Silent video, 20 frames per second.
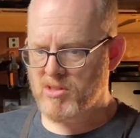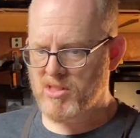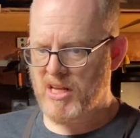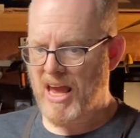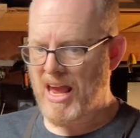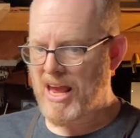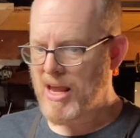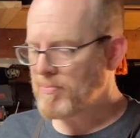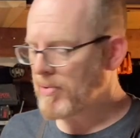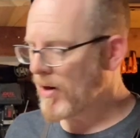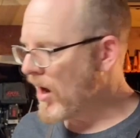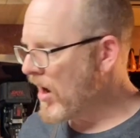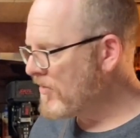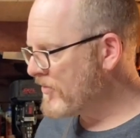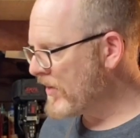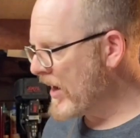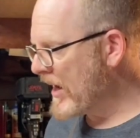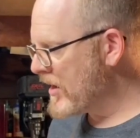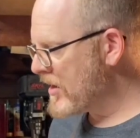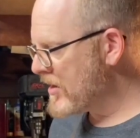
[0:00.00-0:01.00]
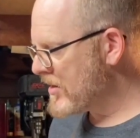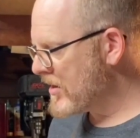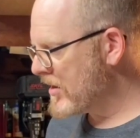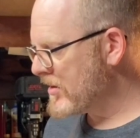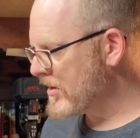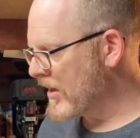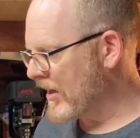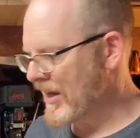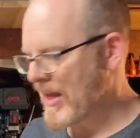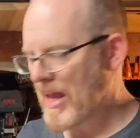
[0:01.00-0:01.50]
tape off anything
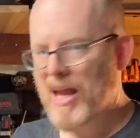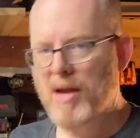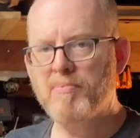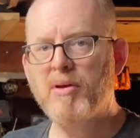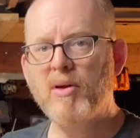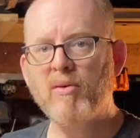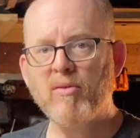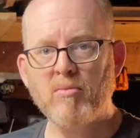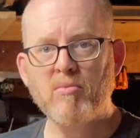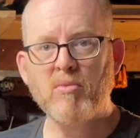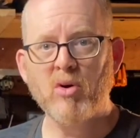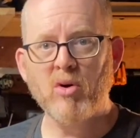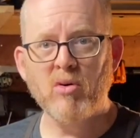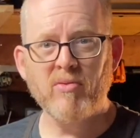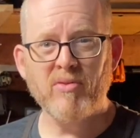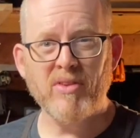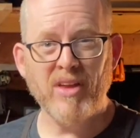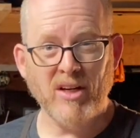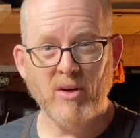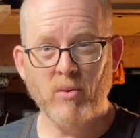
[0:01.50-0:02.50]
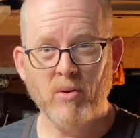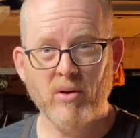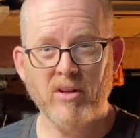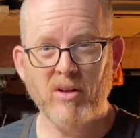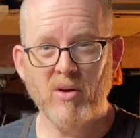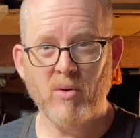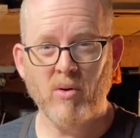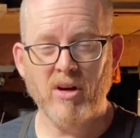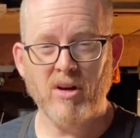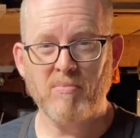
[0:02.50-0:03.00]
that can't be removed that you really
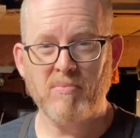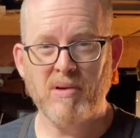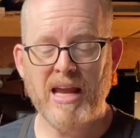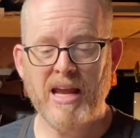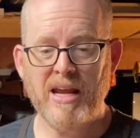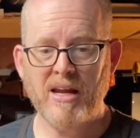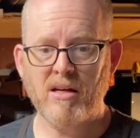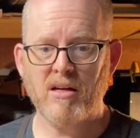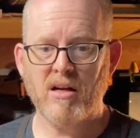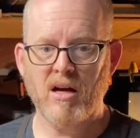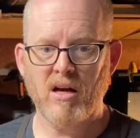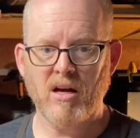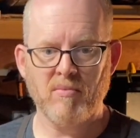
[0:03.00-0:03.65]
don't want to paint.